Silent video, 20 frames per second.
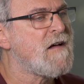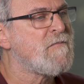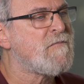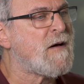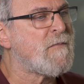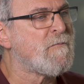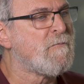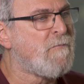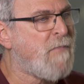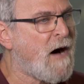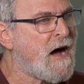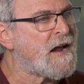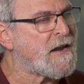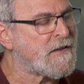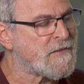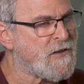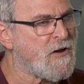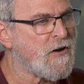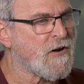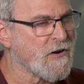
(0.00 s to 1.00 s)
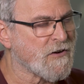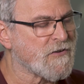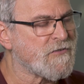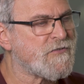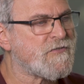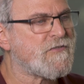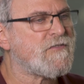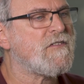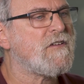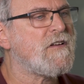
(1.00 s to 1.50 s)
but by and
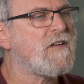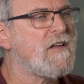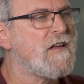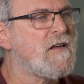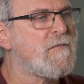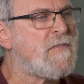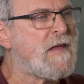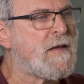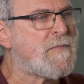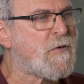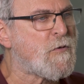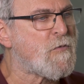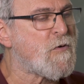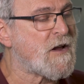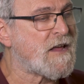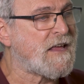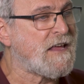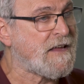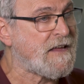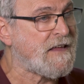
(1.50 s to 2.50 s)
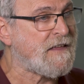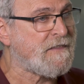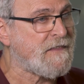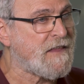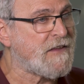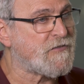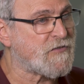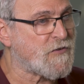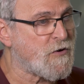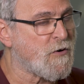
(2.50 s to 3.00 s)
large, people working in
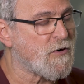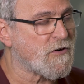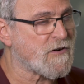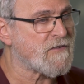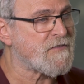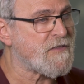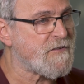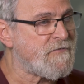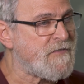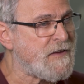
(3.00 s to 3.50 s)
this corner of the